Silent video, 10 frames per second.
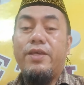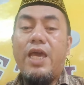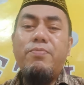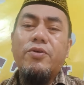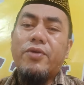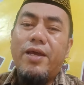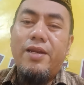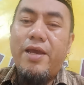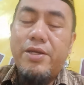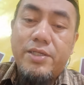Have you
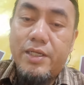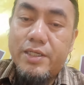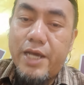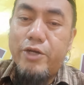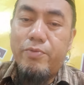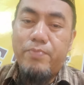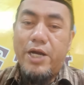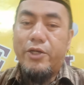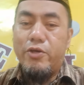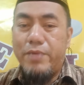realized that kind of
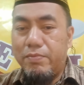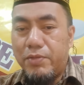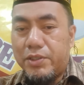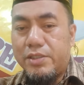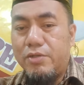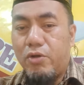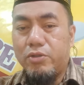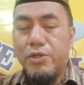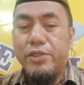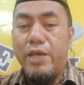argument, Mr.
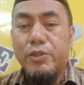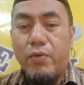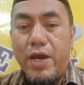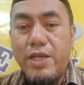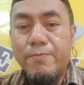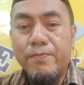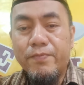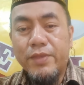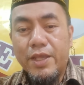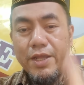Dr. James White?
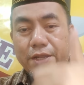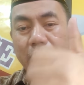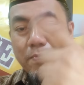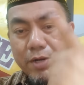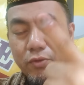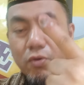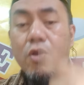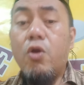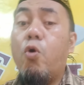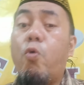Number two,
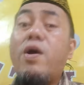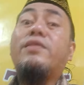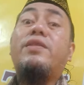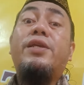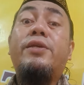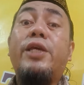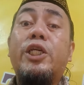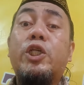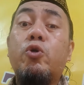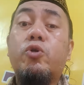what did
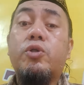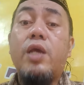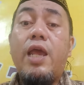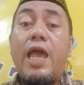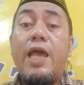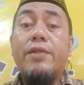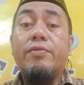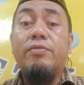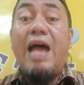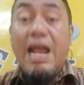Jesus
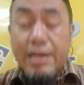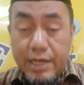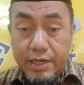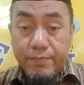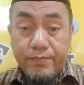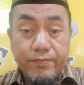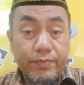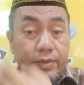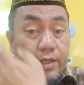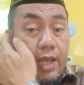done
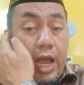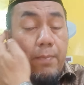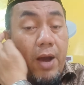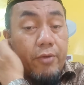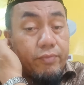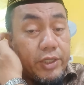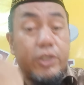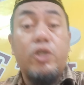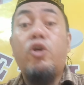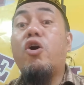about this
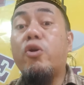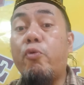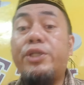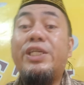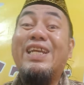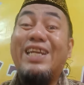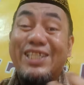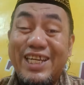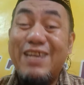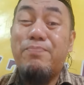glory which he
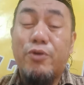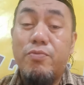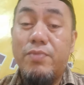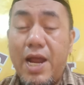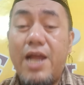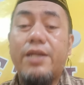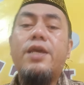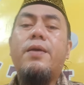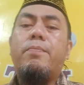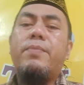received from God?
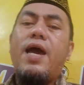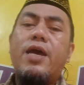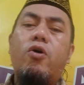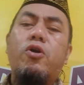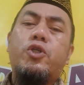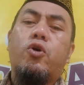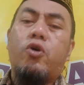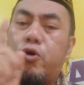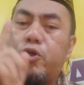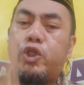May I also
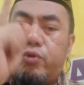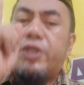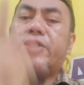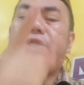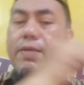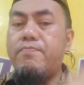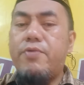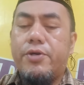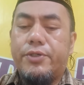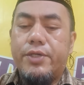quote you the same
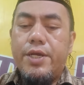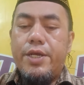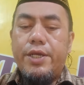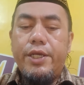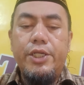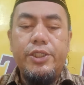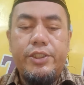verse in